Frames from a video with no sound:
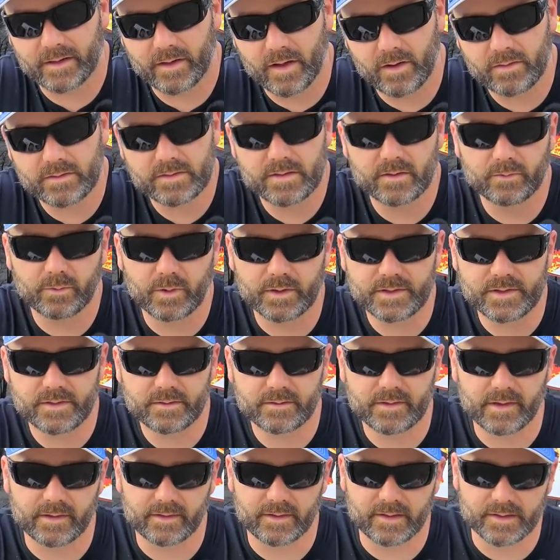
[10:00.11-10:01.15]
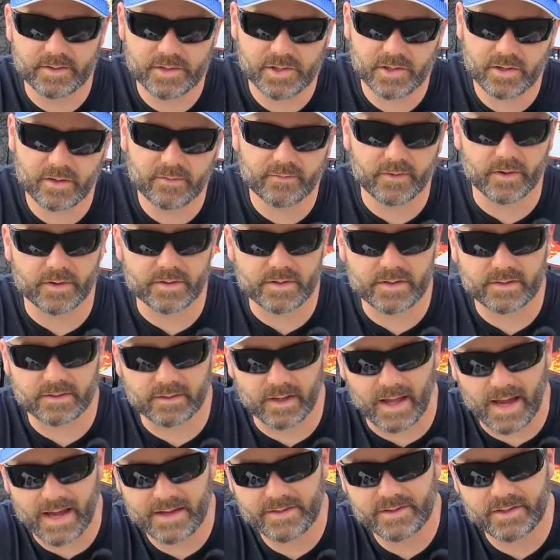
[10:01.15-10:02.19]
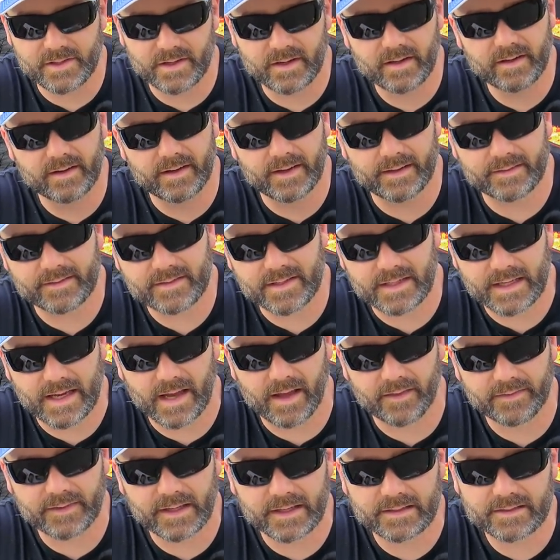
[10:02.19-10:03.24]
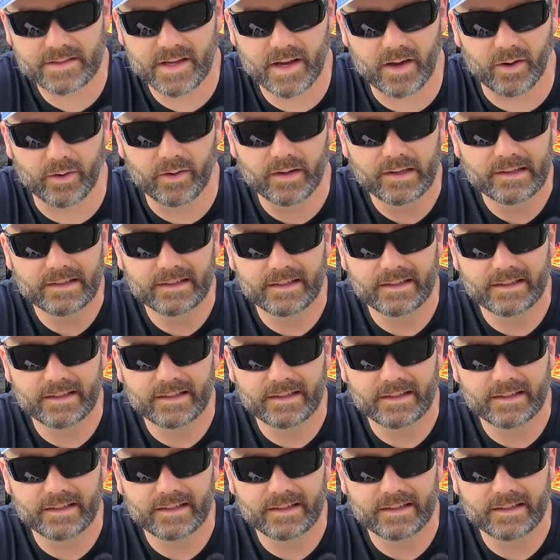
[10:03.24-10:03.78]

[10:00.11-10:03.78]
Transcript: notes of what you did this year versus last year and see how things go.